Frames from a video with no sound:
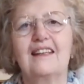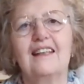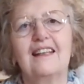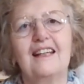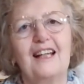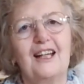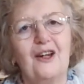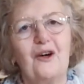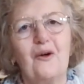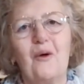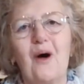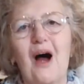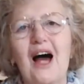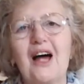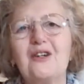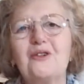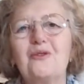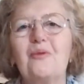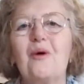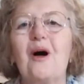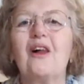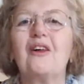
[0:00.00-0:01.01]
Hello
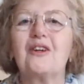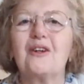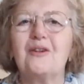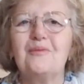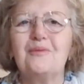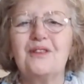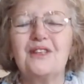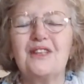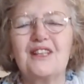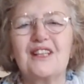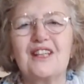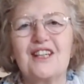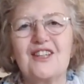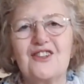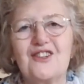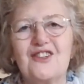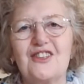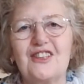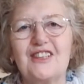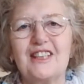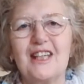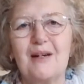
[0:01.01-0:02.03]
and welcome to the
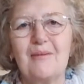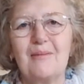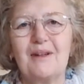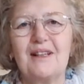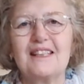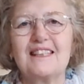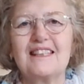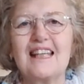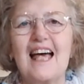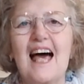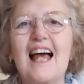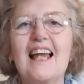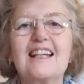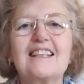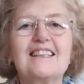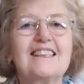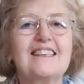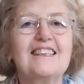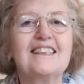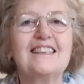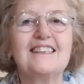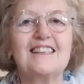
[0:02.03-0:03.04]
Kitchen Table. It's
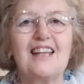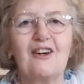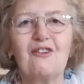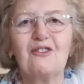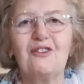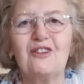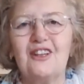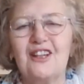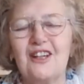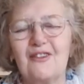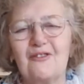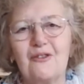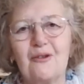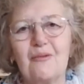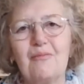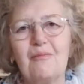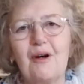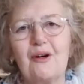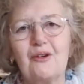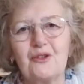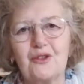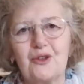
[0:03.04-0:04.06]
Alison Southern here from
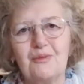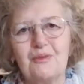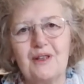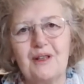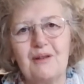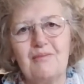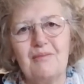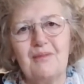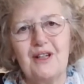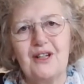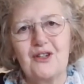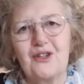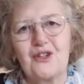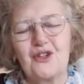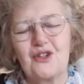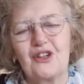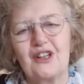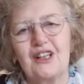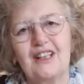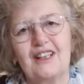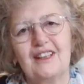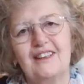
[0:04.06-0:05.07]
Melksham Team
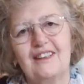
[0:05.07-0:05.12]
Ministry.